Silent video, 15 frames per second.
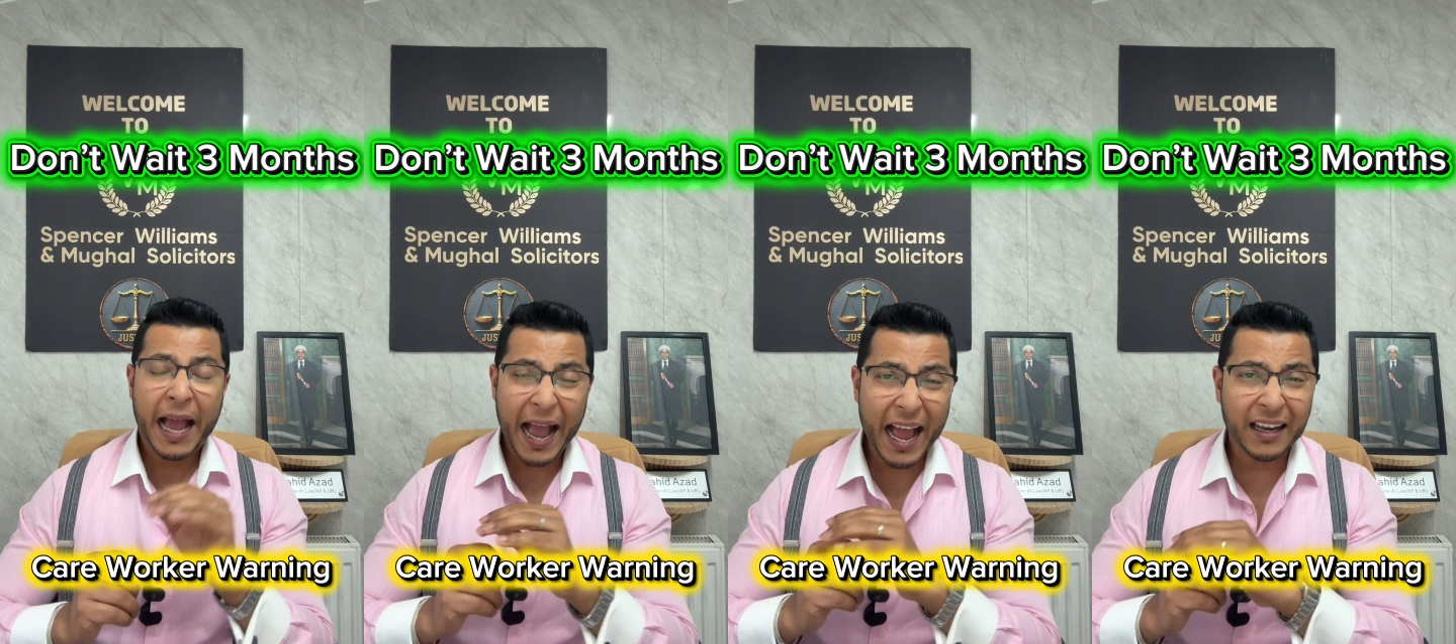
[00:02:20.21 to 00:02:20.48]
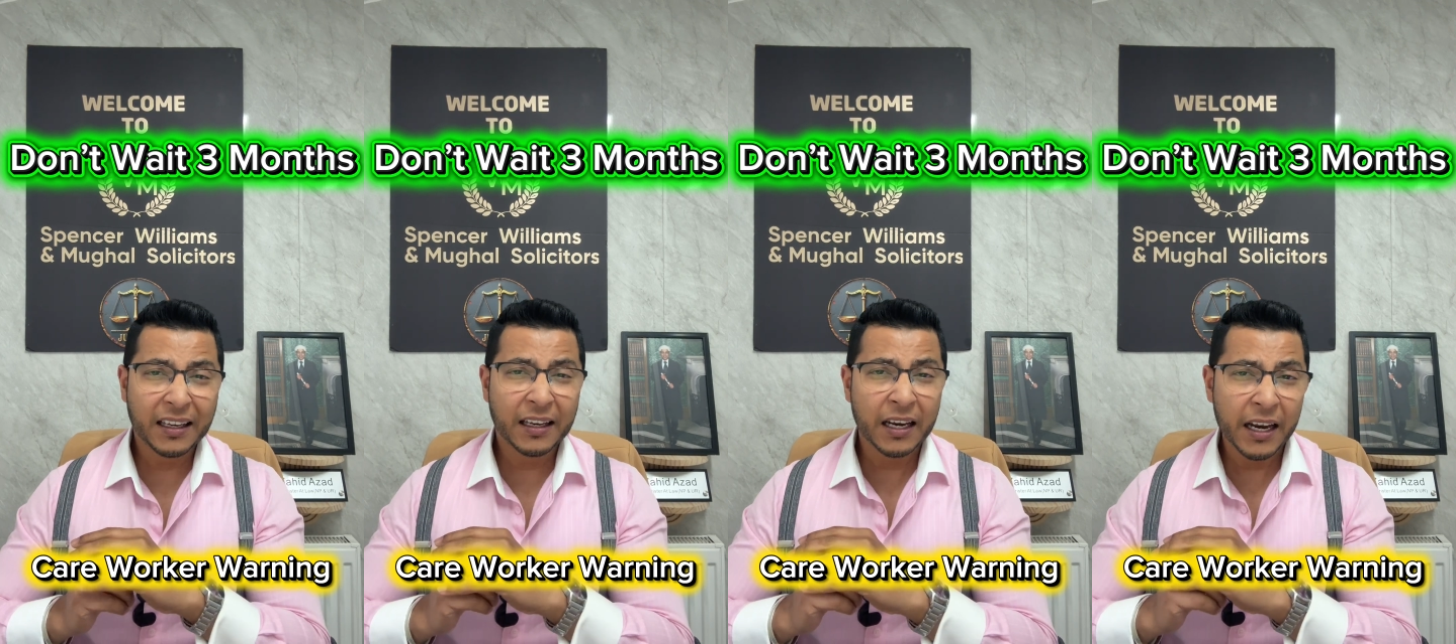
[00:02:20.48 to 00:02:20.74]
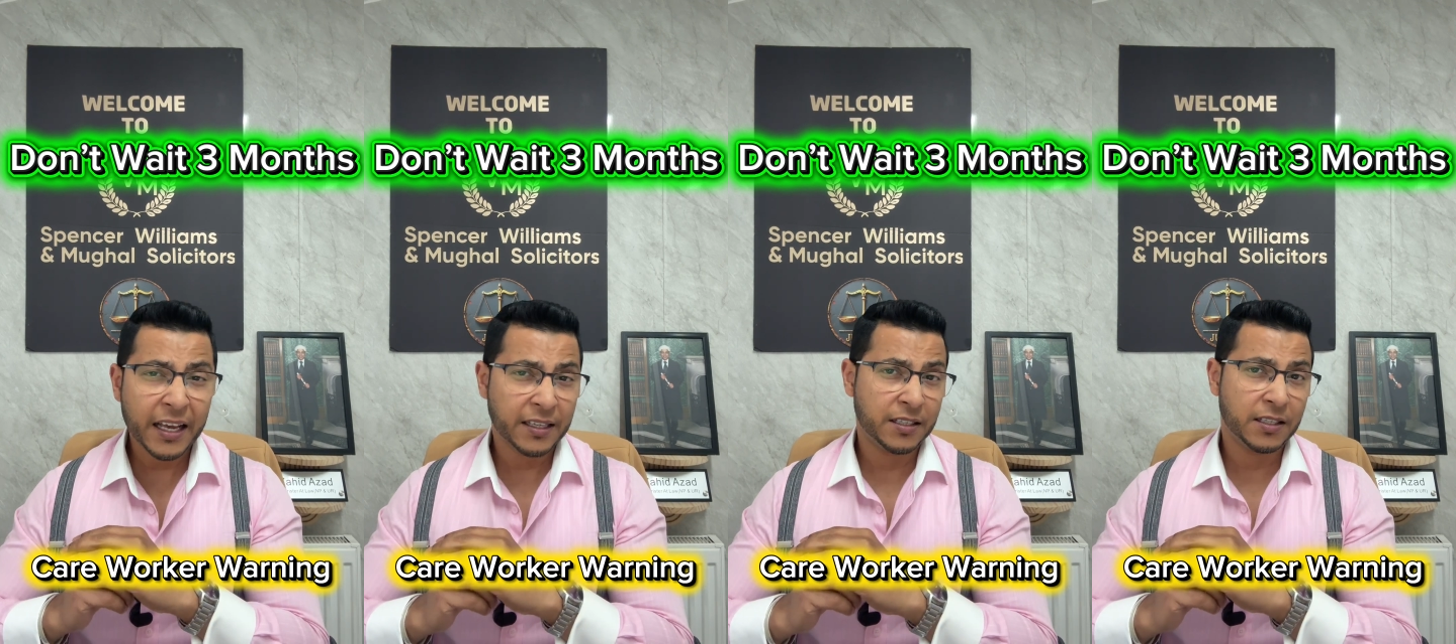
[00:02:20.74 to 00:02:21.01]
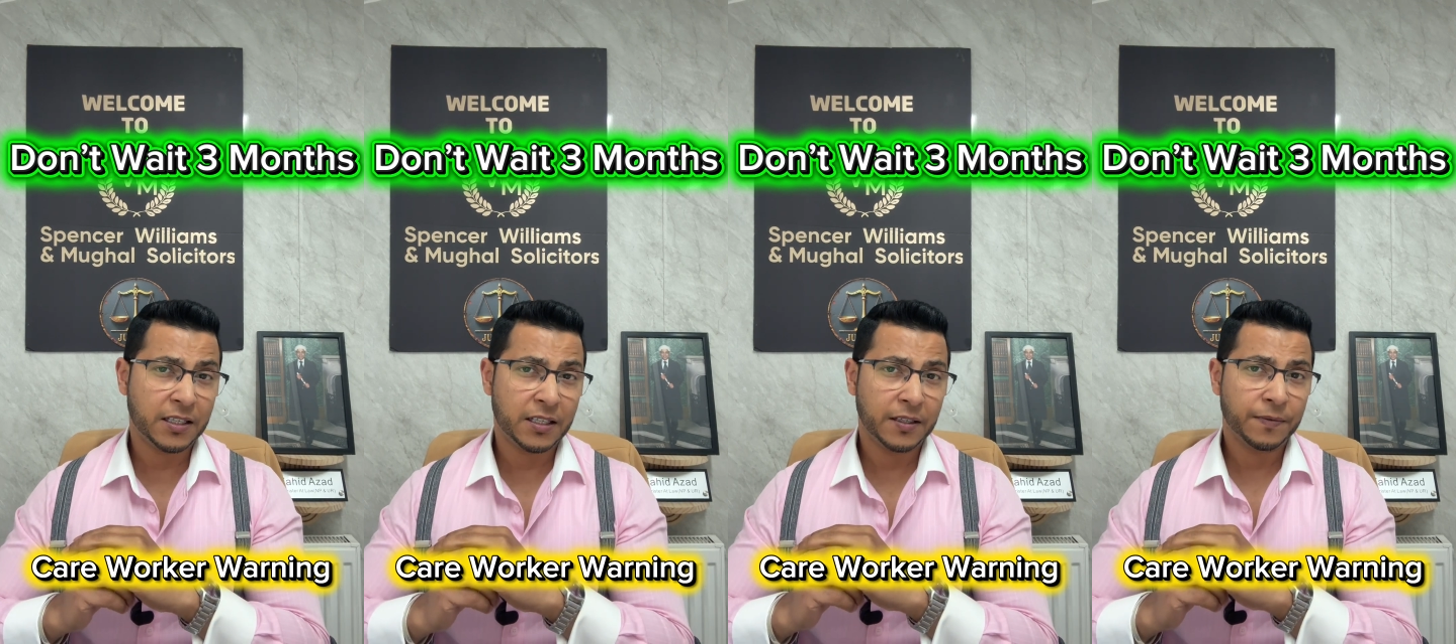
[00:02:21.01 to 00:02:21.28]
at
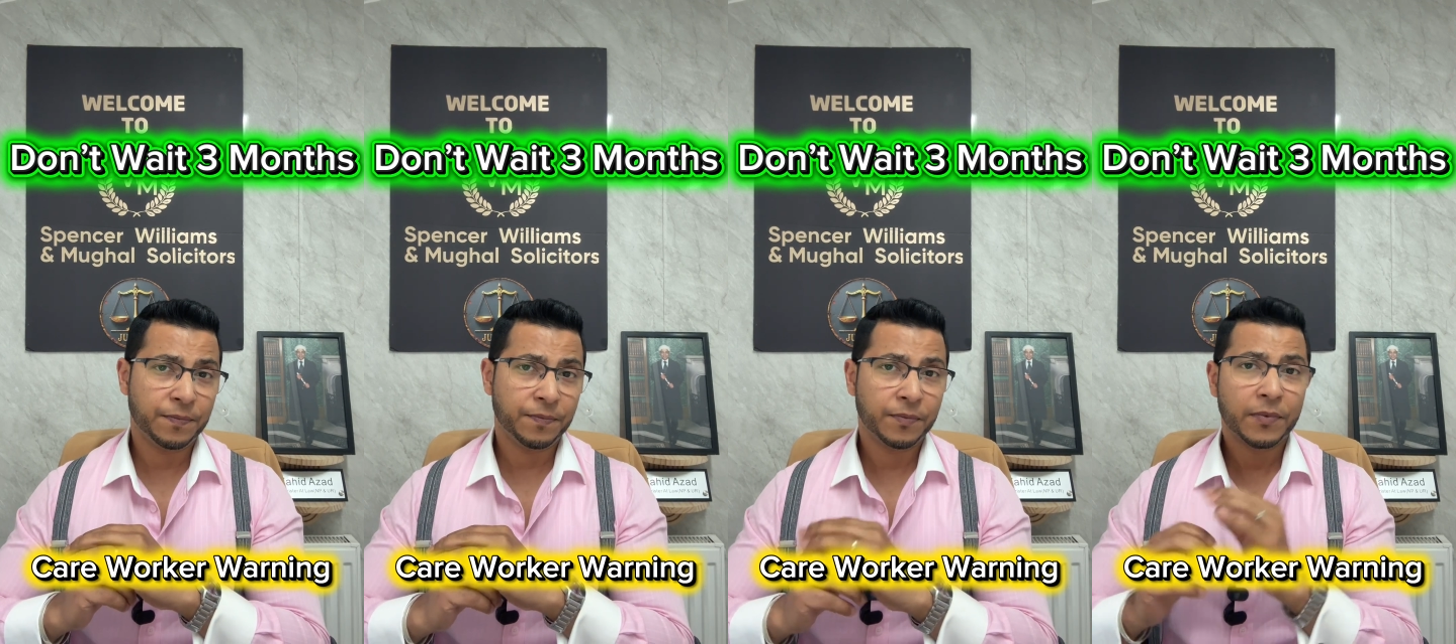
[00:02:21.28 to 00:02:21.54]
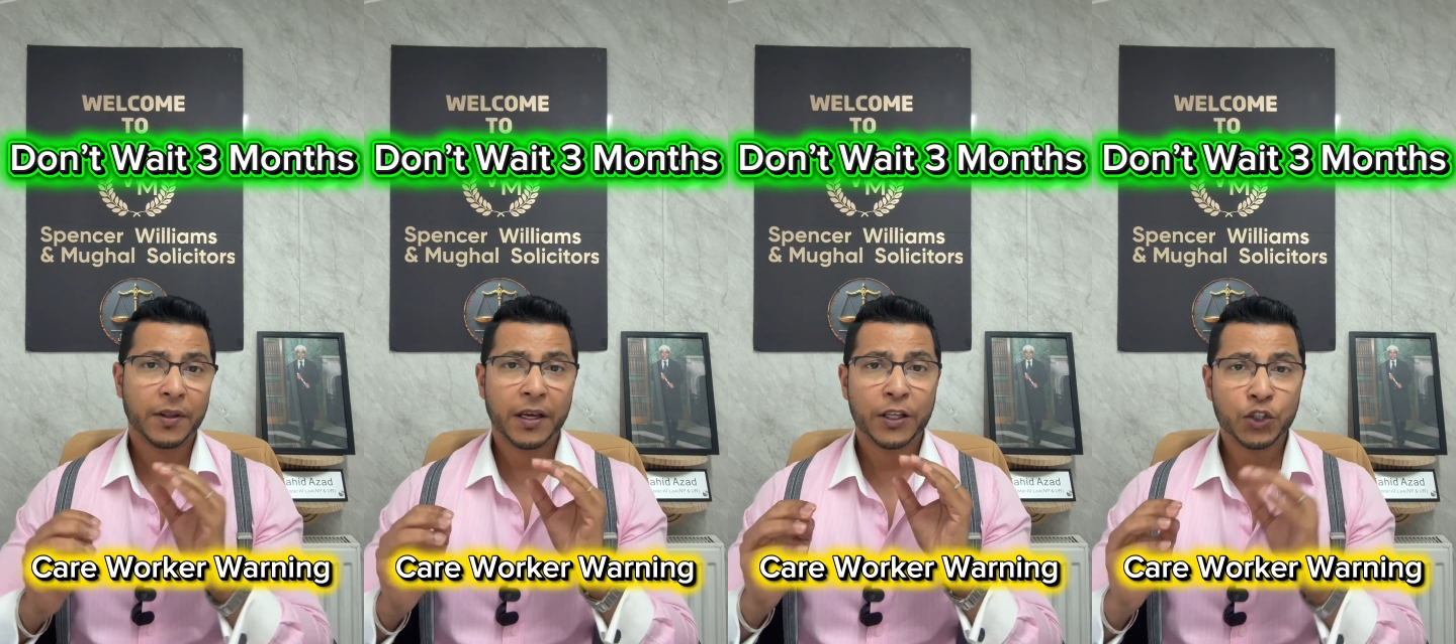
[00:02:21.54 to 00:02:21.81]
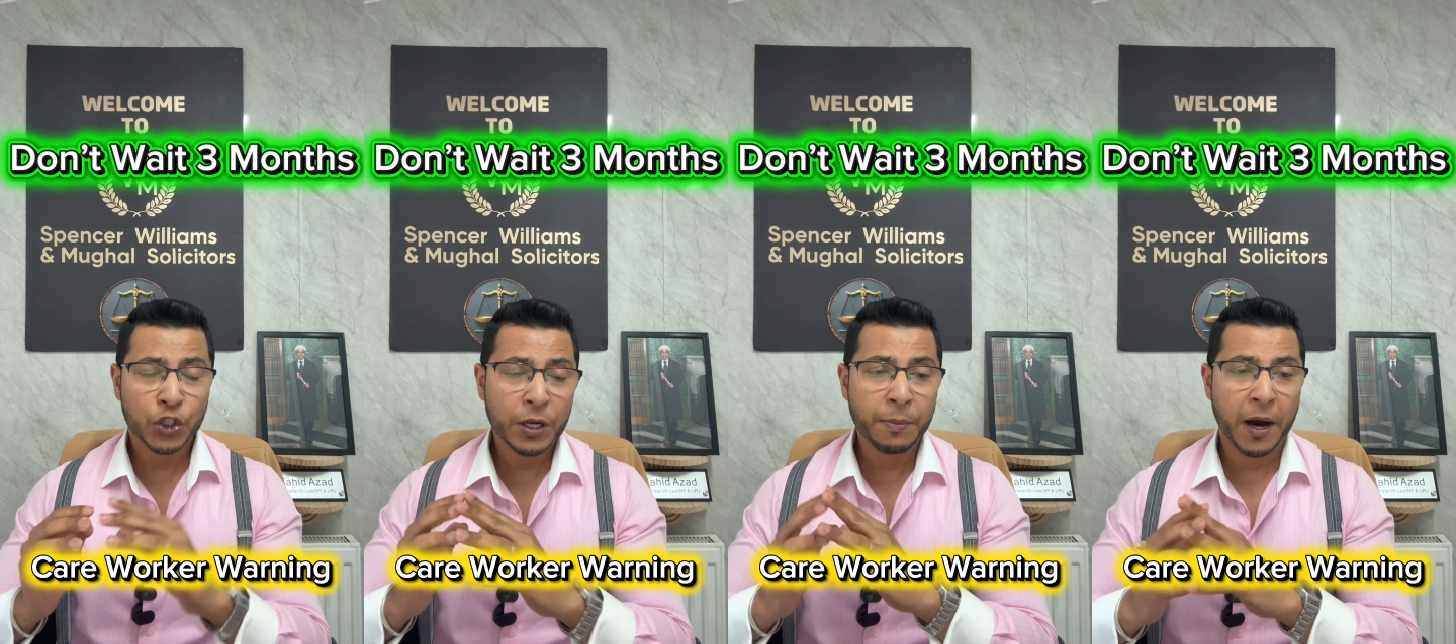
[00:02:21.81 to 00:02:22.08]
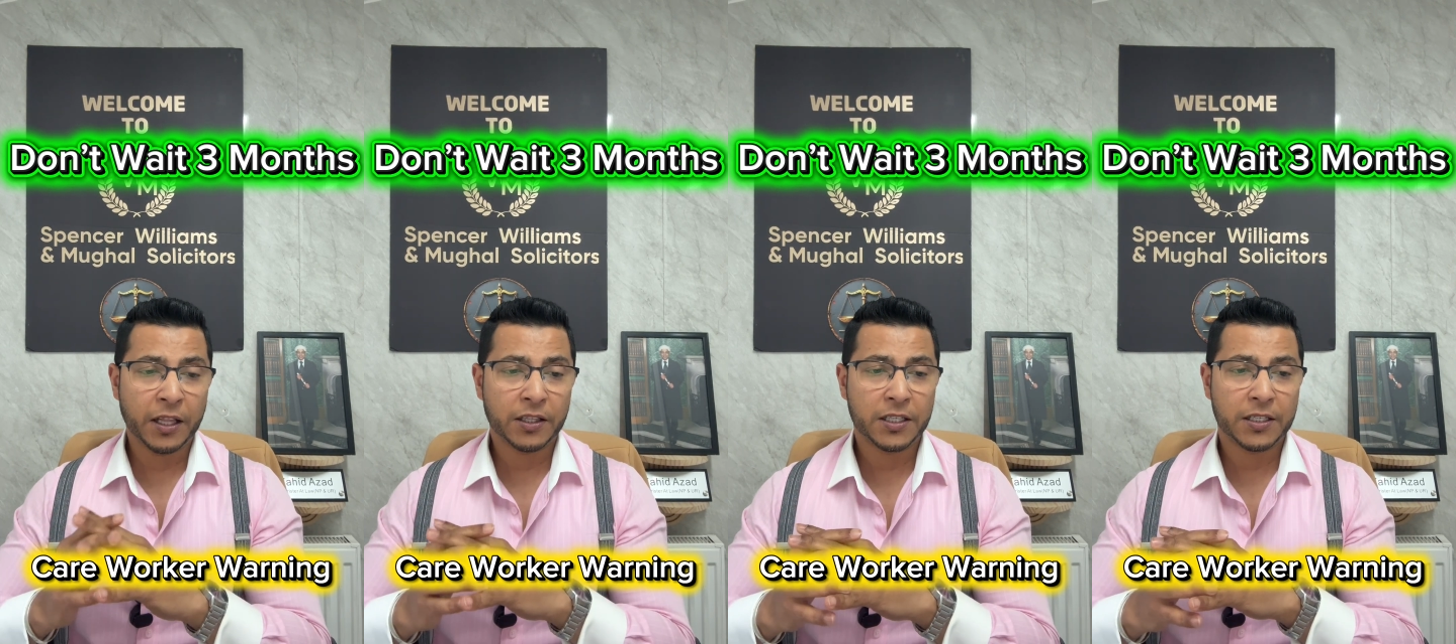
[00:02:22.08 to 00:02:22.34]
least 3
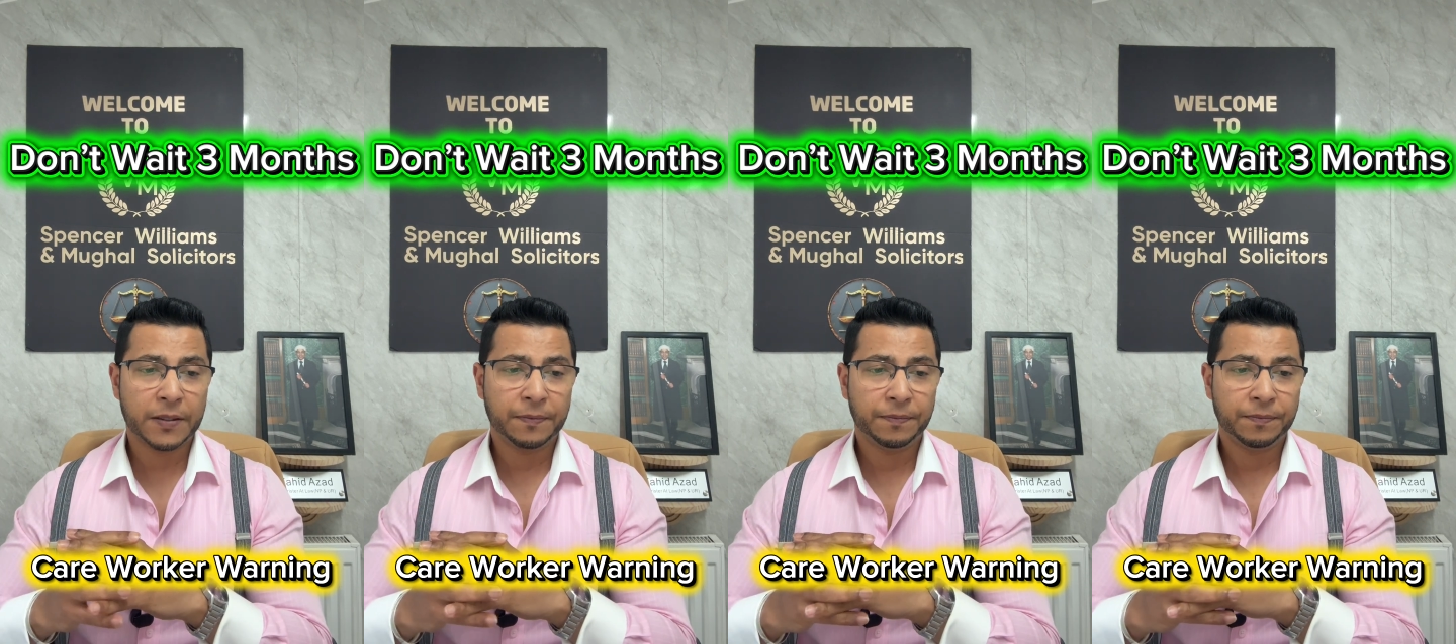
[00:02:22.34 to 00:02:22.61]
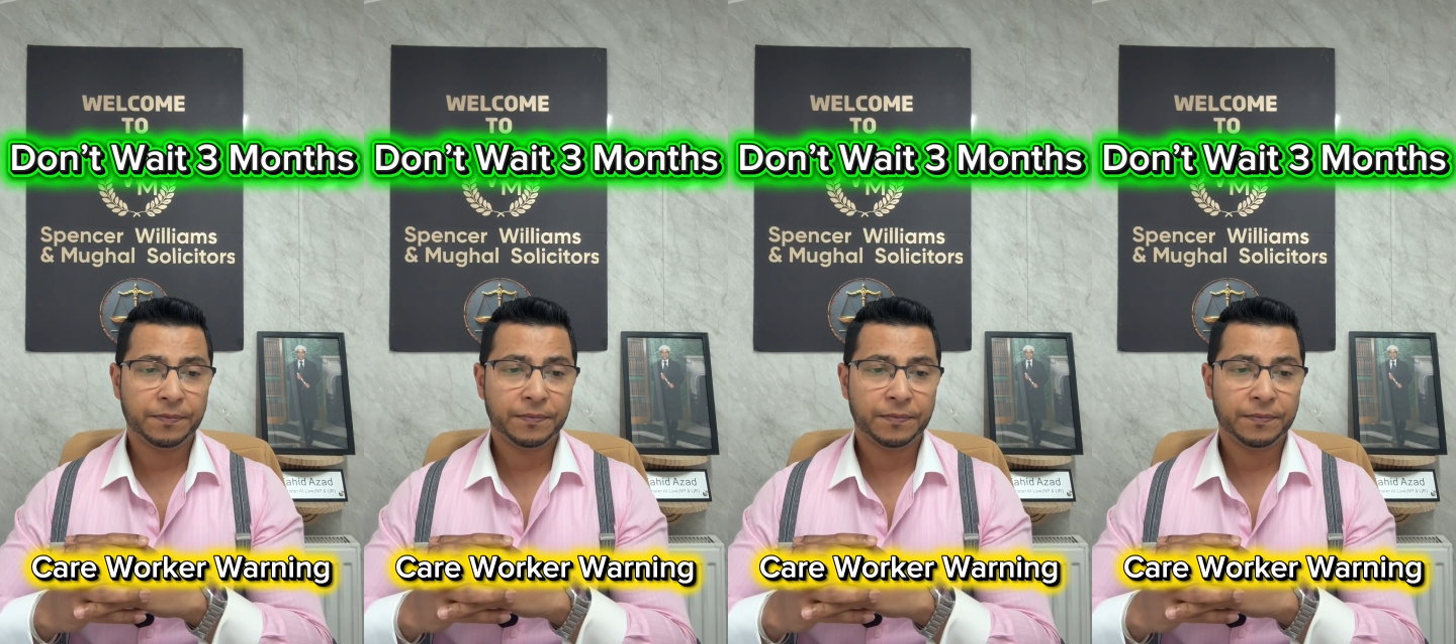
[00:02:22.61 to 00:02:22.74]
months